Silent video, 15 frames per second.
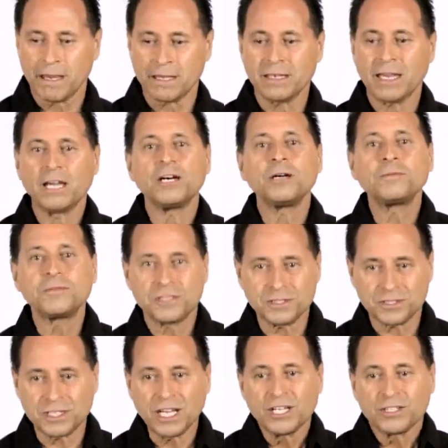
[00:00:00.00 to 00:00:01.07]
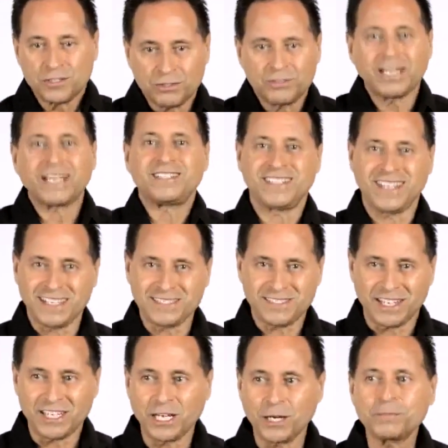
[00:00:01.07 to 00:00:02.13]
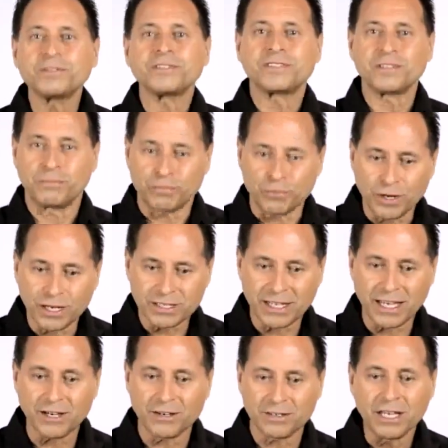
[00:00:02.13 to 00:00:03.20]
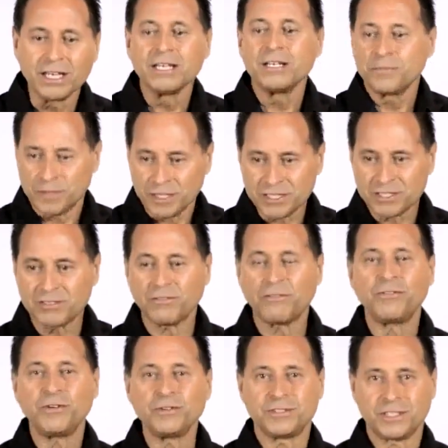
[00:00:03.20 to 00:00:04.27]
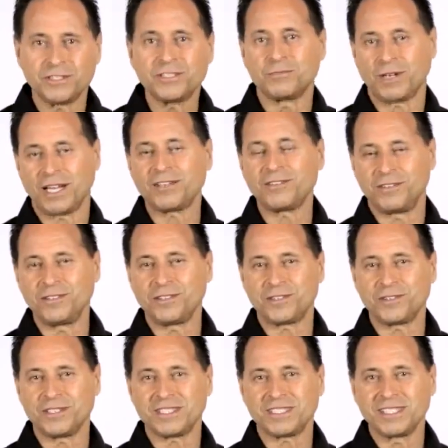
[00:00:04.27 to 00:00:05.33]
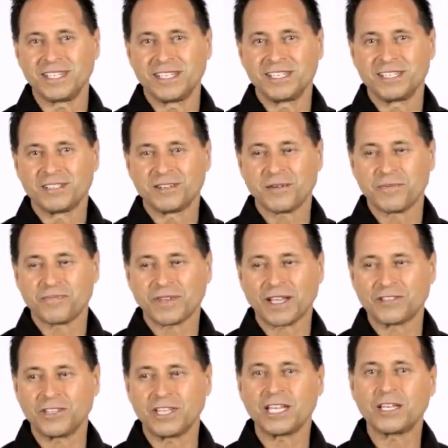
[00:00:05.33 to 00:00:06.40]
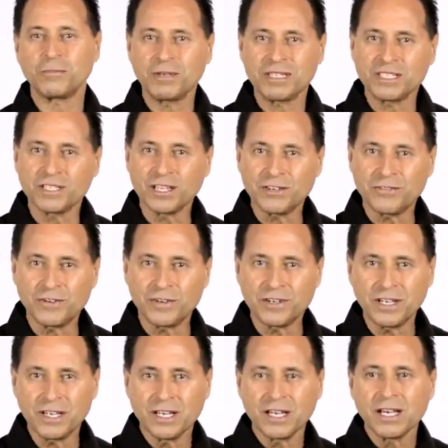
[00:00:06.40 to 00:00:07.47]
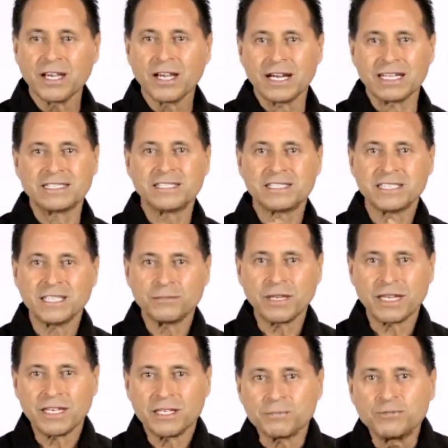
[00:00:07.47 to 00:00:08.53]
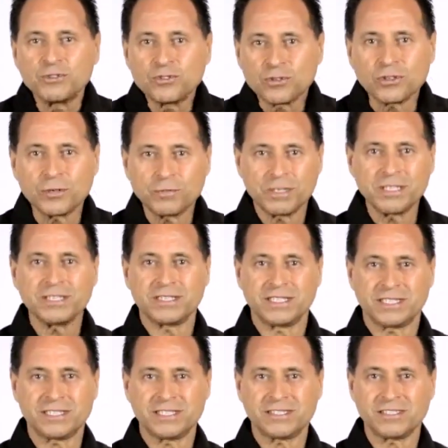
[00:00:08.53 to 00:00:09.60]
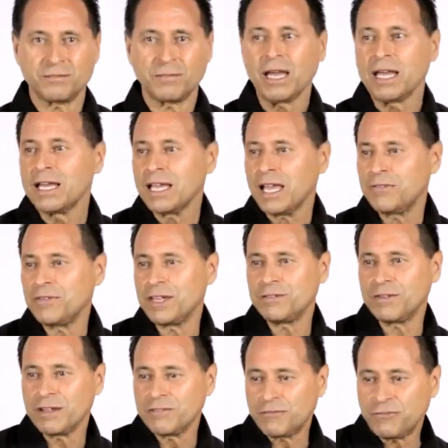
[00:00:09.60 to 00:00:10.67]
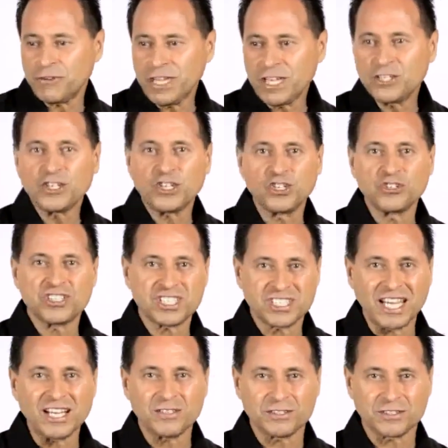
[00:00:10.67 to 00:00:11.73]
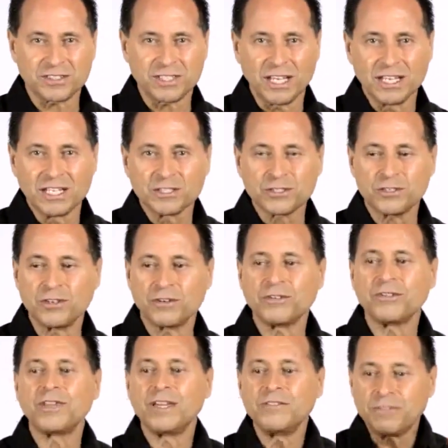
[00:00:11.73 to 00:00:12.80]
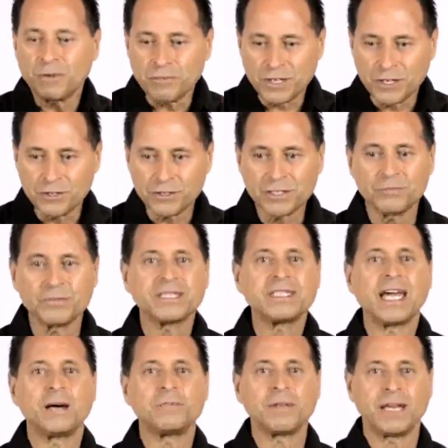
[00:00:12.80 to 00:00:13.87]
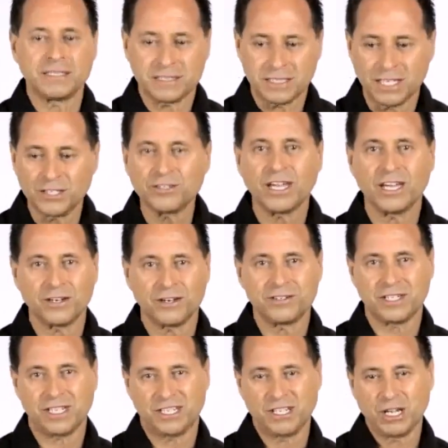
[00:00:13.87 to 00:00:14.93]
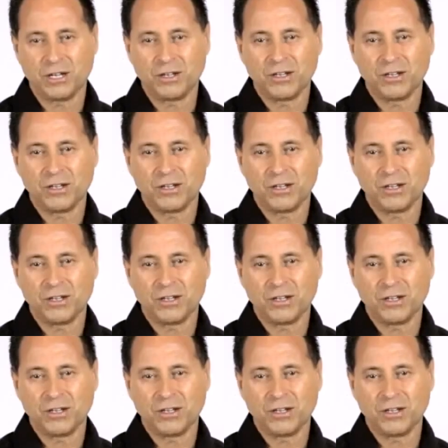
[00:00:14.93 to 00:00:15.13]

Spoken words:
it helps us to digest. It helps us to break down these foods into micronutrients so they can be delivered, assimilated, absorbed into the system, and then feed your cells. So then from there you can metabolize it into energy